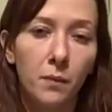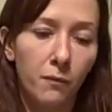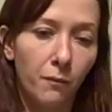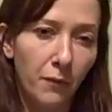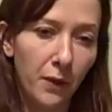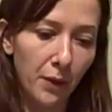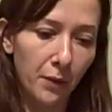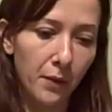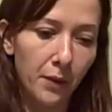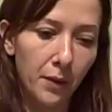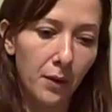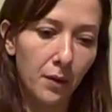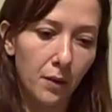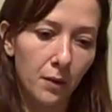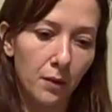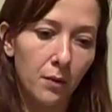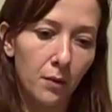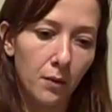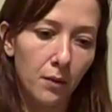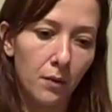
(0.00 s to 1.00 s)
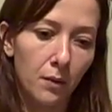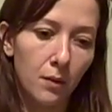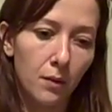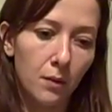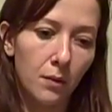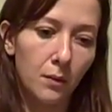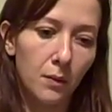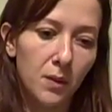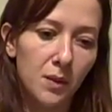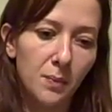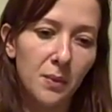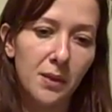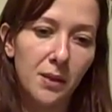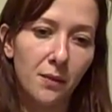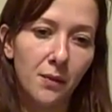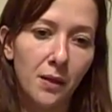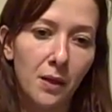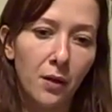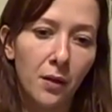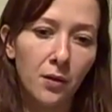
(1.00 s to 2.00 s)
very
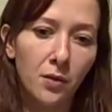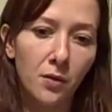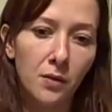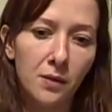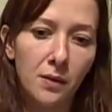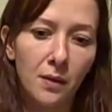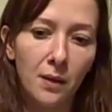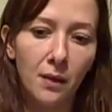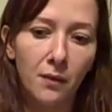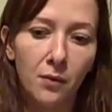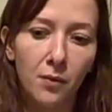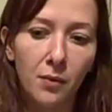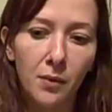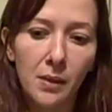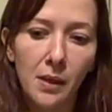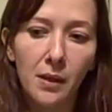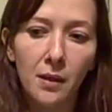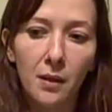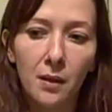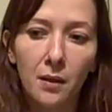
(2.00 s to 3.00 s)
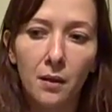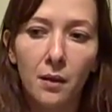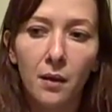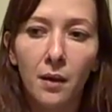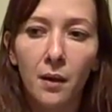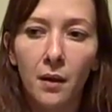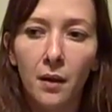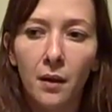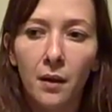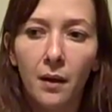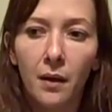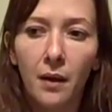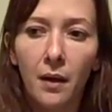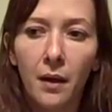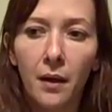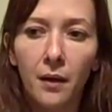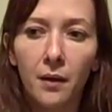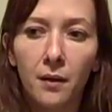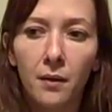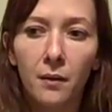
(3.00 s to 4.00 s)
specific characters that they've created,
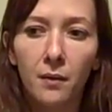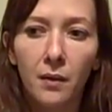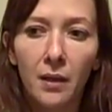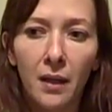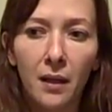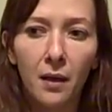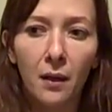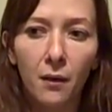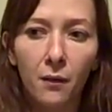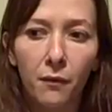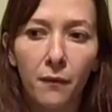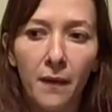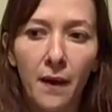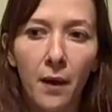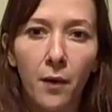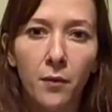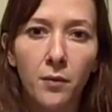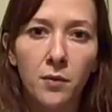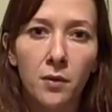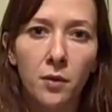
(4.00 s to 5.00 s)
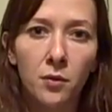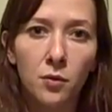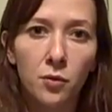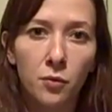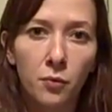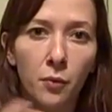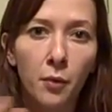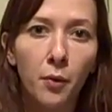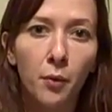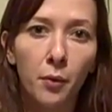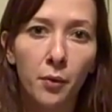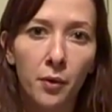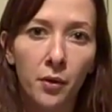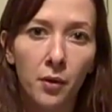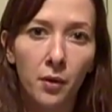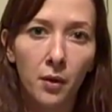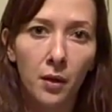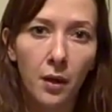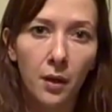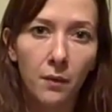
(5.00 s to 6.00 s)
and they have found a truth
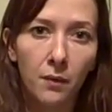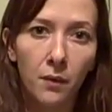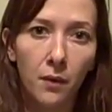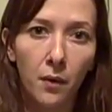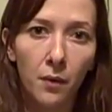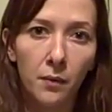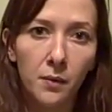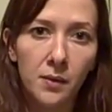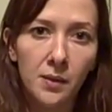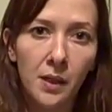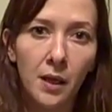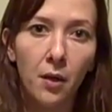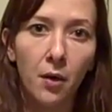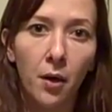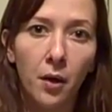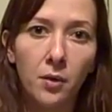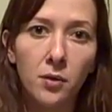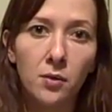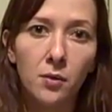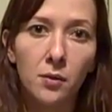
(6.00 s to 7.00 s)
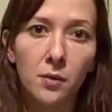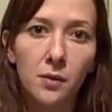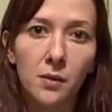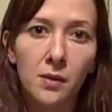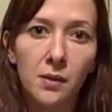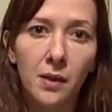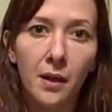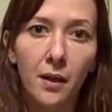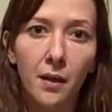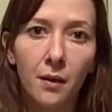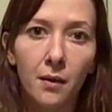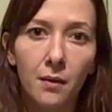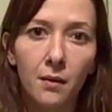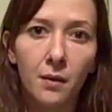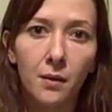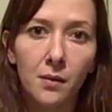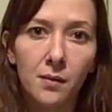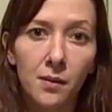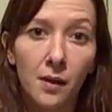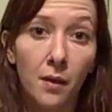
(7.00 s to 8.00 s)
in those characters that
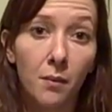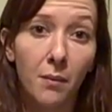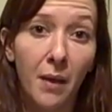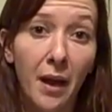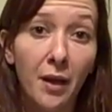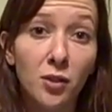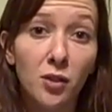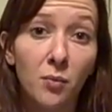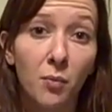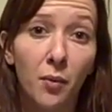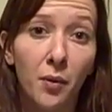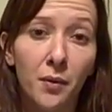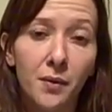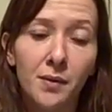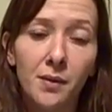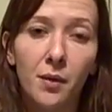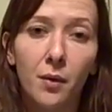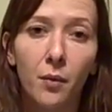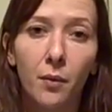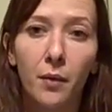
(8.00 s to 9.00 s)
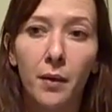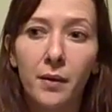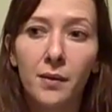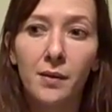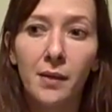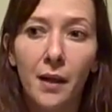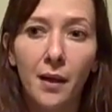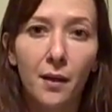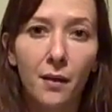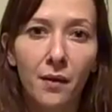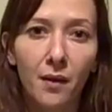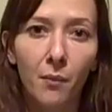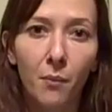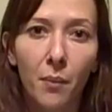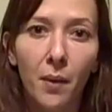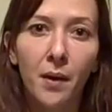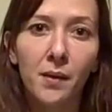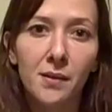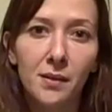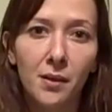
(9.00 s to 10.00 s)
is unmatchable. So it's anything
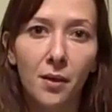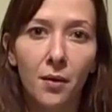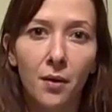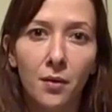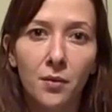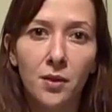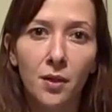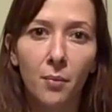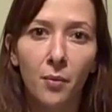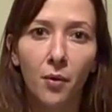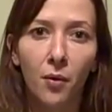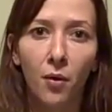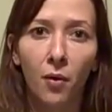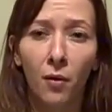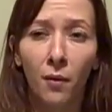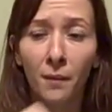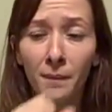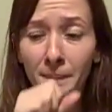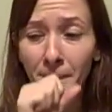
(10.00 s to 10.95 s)
but stereotypical,